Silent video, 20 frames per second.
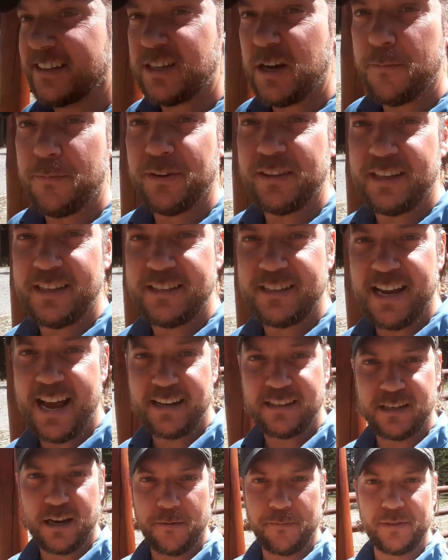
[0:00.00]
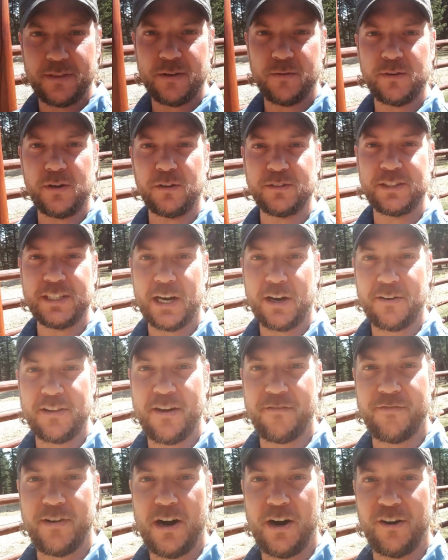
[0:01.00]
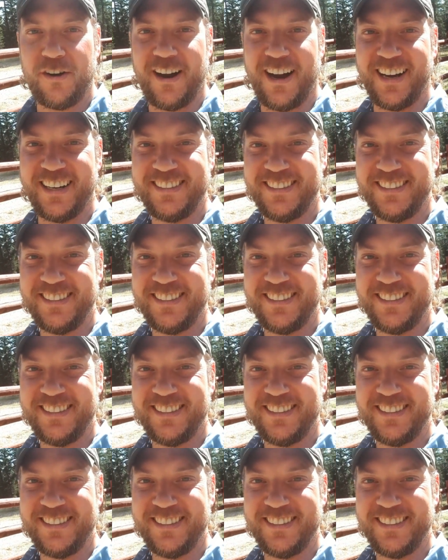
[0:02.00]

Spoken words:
go put these eggs up, and then we'll go check on that Ferro rod.